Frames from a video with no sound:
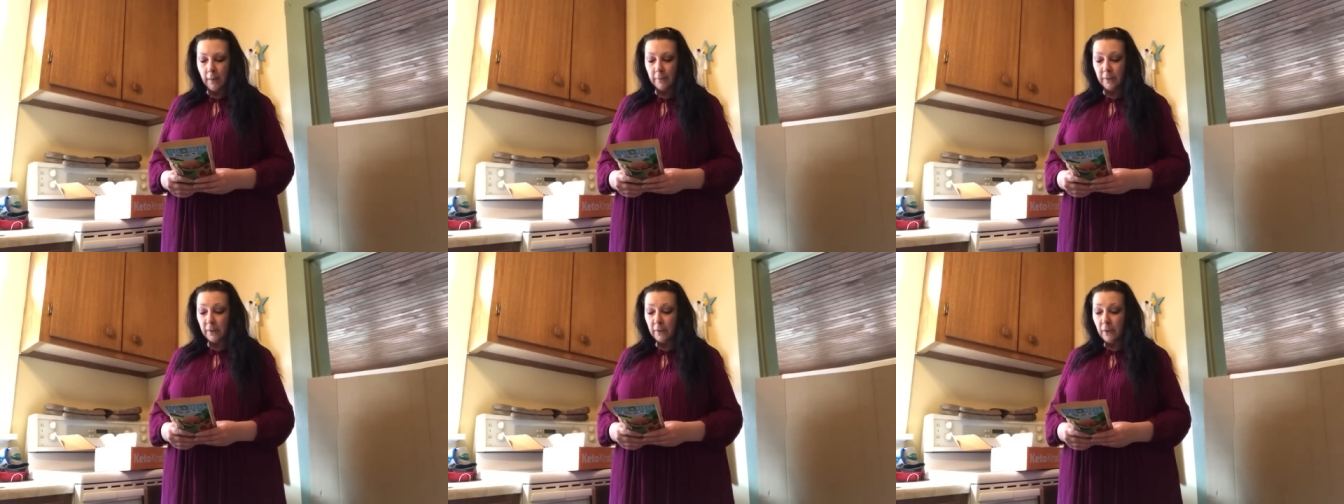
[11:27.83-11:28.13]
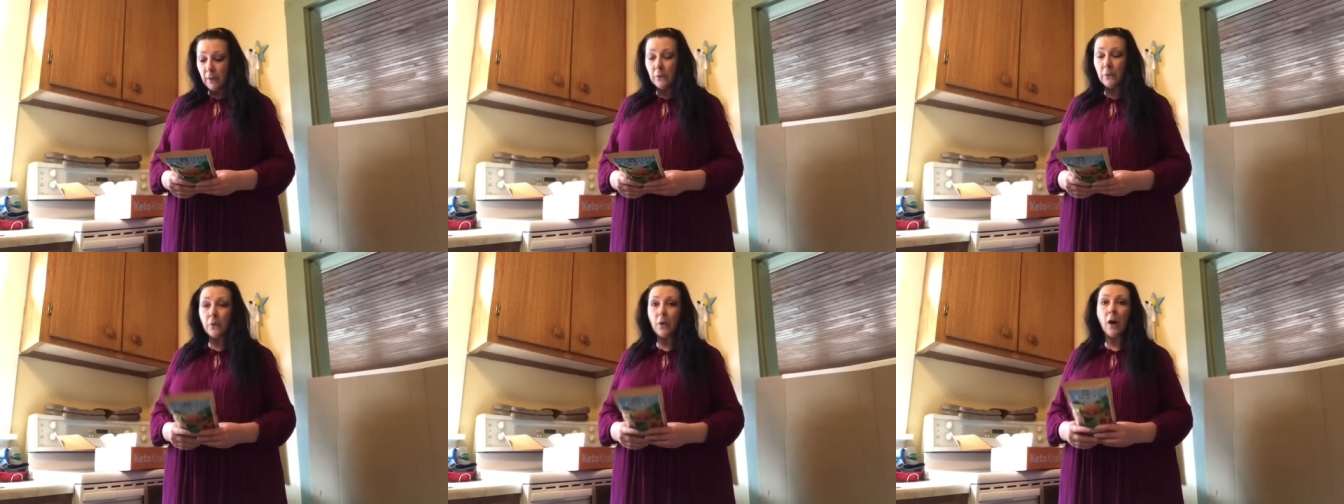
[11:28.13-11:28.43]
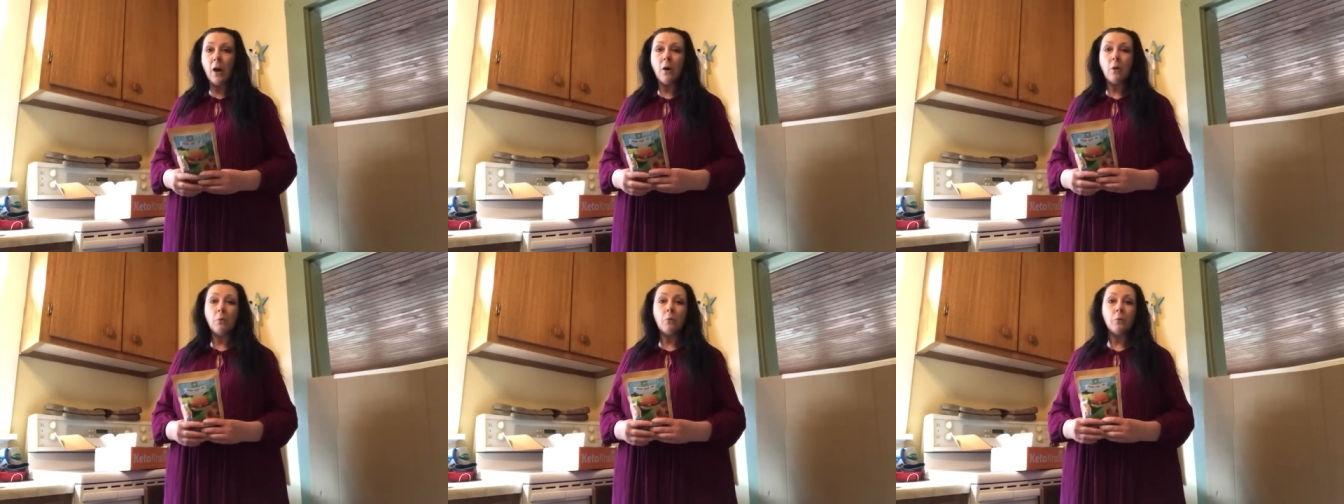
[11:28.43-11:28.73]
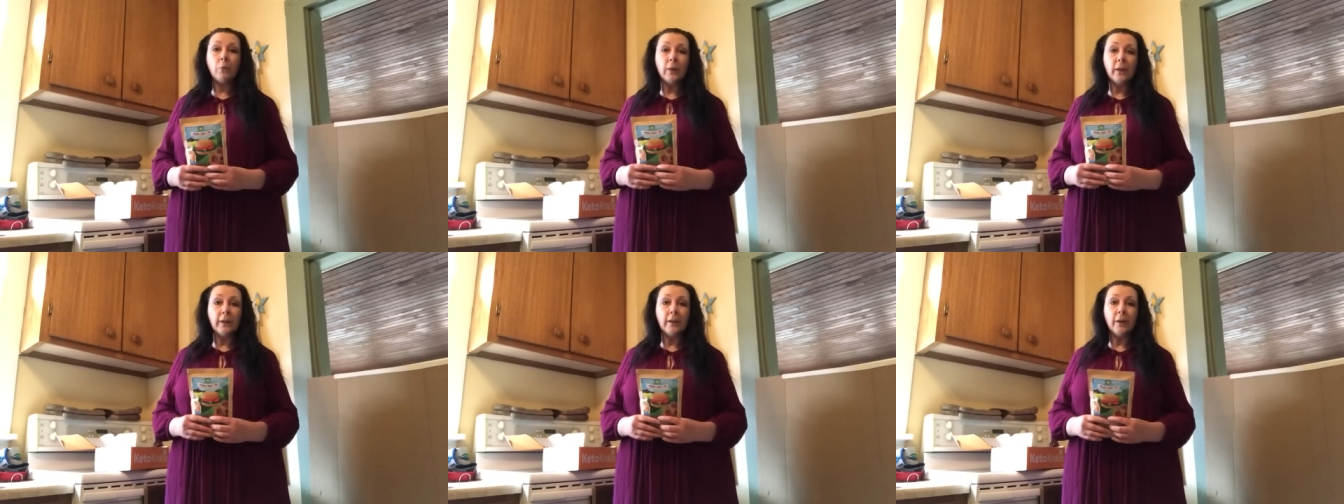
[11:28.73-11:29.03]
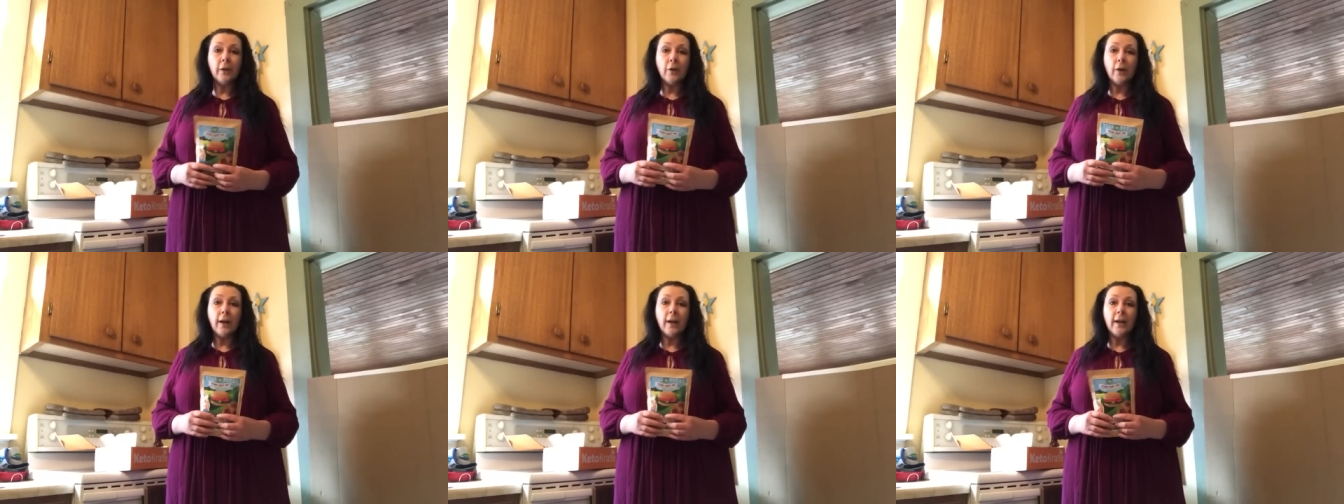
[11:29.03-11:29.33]
So those are all really
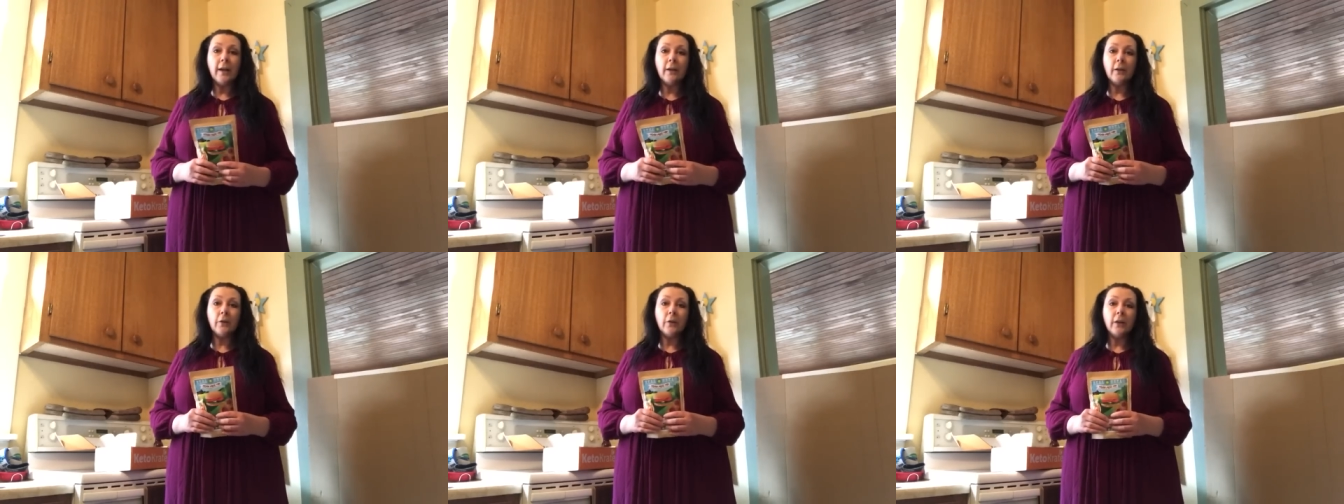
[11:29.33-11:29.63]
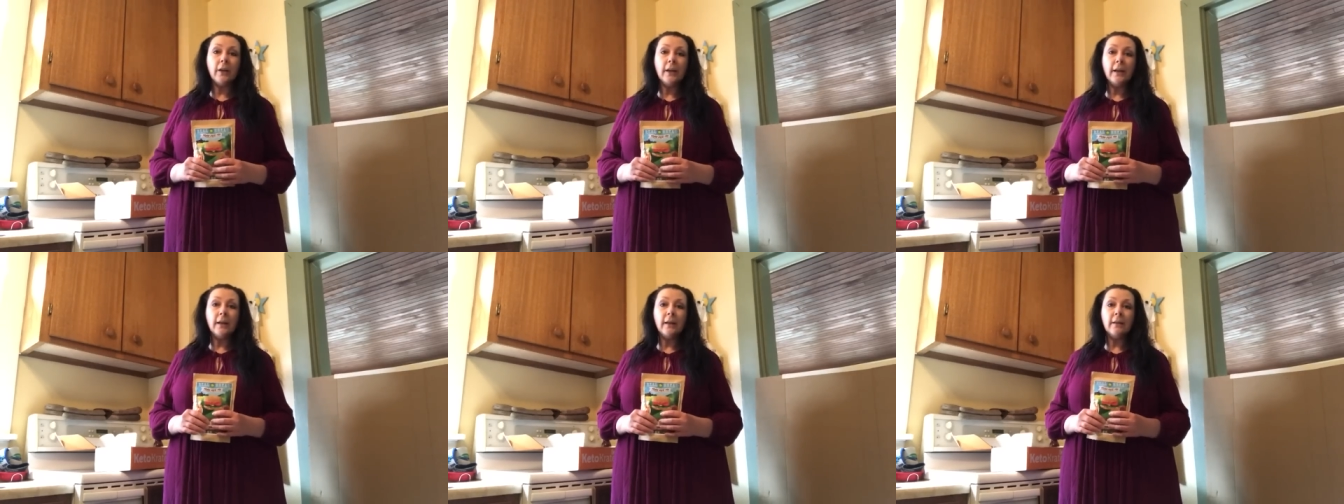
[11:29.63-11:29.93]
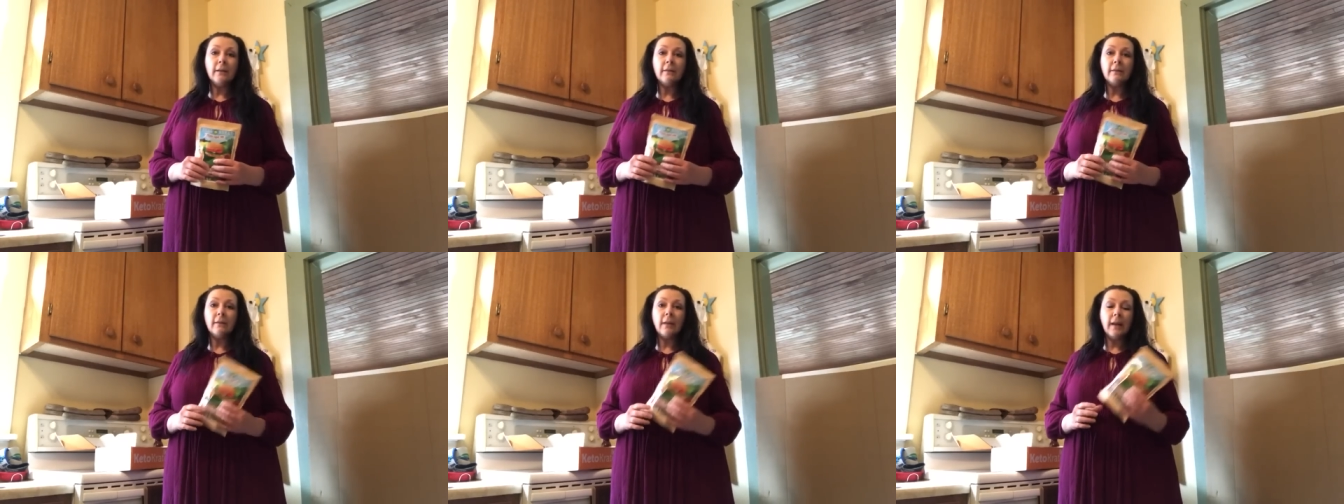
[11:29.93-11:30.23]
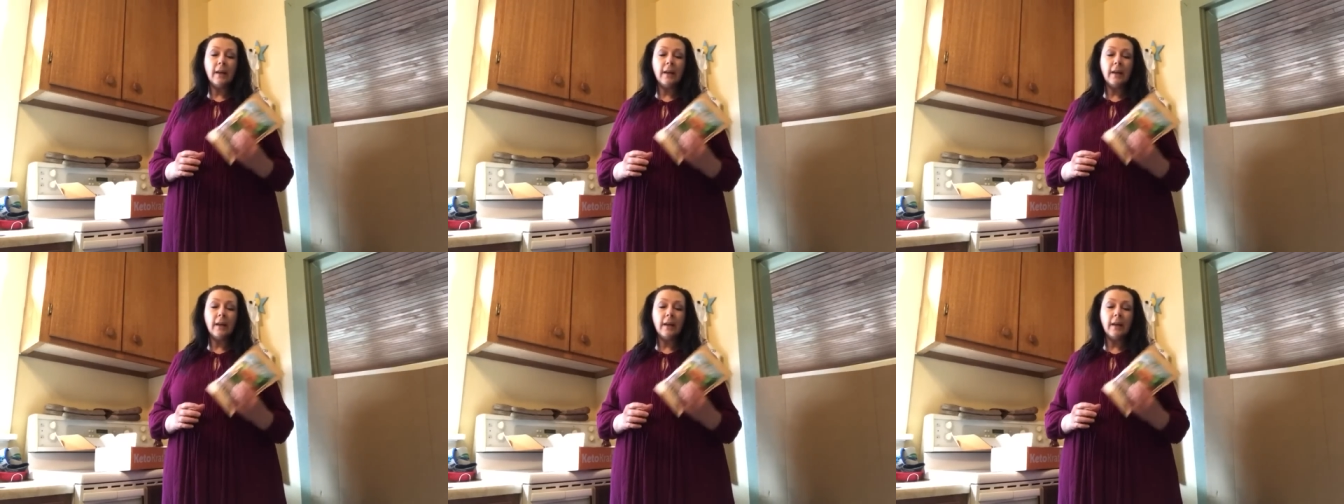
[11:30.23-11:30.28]
great ingredients,